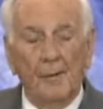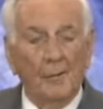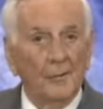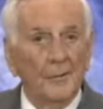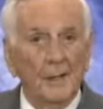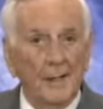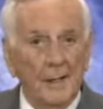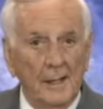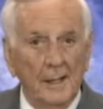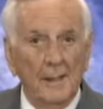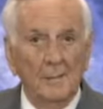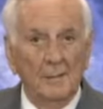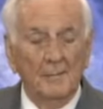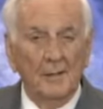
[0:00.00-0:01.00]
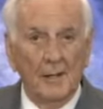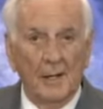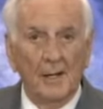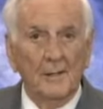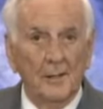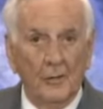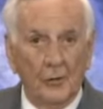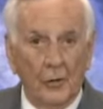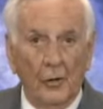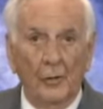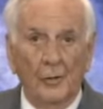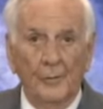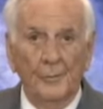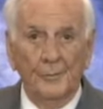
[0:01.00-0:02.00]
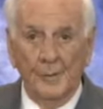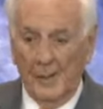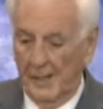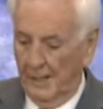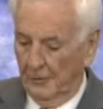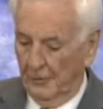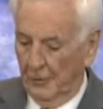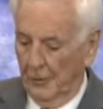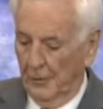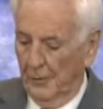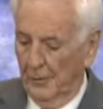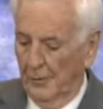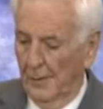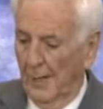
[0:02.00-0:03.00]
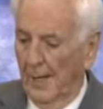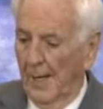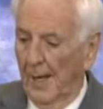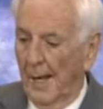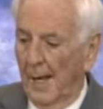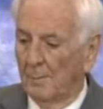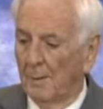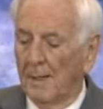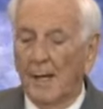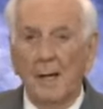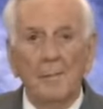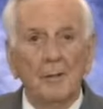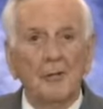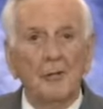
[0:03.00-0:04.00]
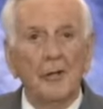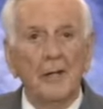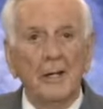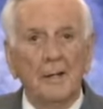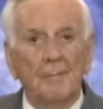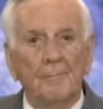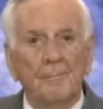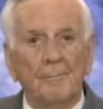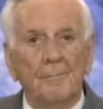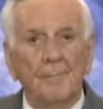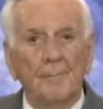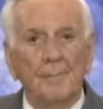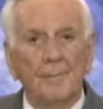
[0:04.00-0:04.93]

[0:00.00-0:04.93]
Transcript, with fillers: I want the kingdom of God to grow. It grew and became a tree.